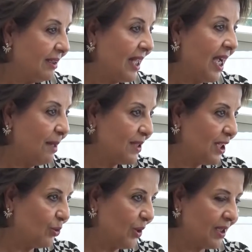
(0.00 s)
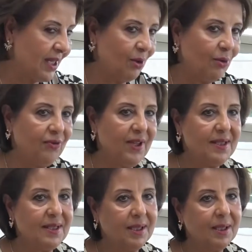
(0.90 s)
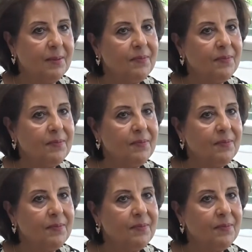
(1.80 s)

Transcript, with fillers: times that we are now facing.